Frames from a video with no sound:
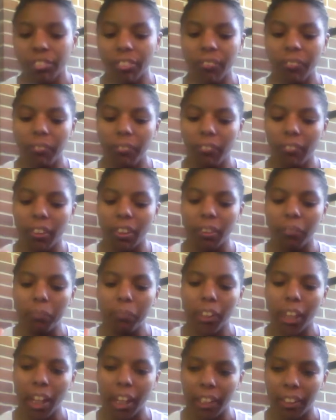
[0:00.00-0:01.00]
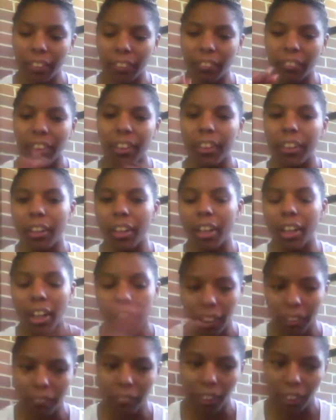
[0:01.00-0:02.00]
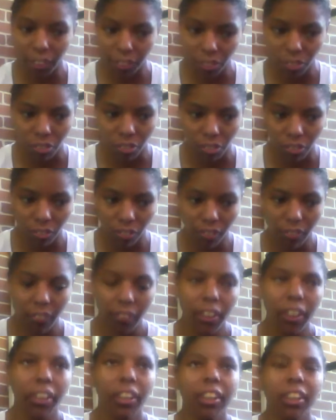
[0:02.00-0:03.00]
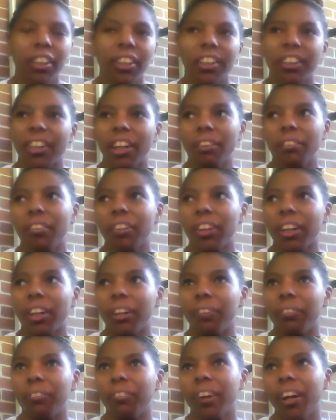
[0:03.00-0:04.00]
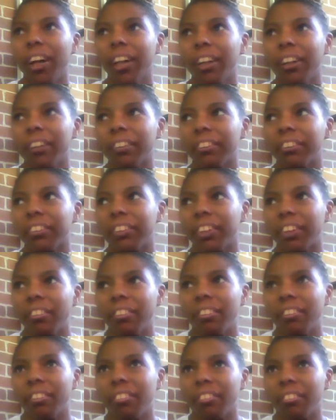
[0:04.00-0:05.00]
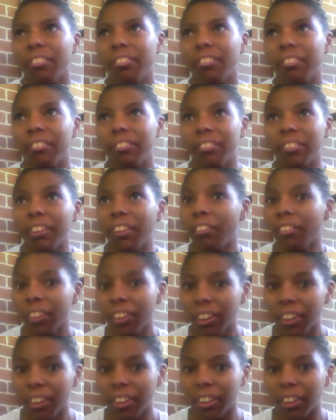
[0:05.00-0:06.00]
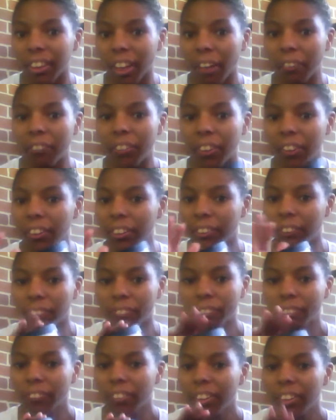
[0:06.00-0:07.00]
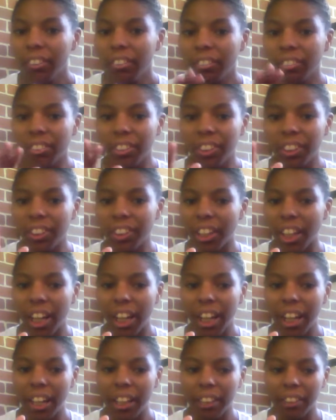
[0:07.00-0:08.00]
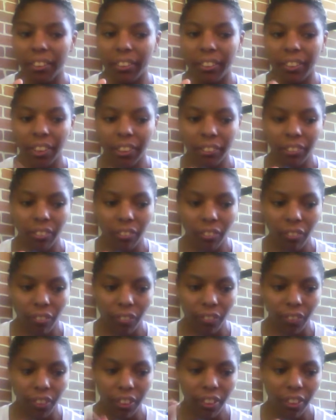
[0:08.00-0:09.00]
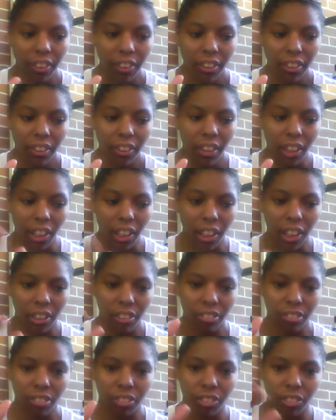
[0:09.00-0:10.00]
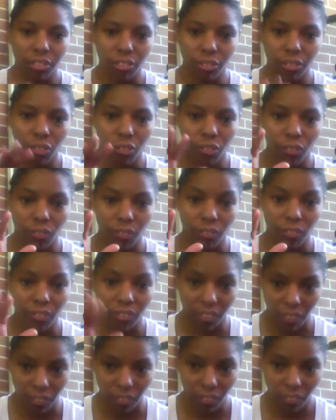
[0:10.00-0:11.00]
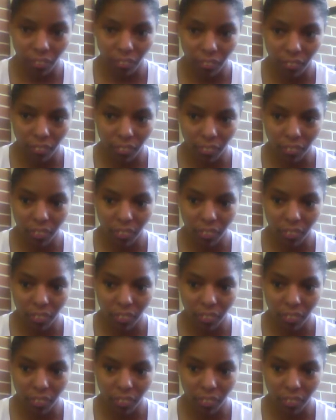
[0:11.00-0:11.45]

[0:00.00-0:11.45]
She applied this and it automatically curls. And I was like, wow, that's good. I mean, she didn't add nothing to it. All she used was this.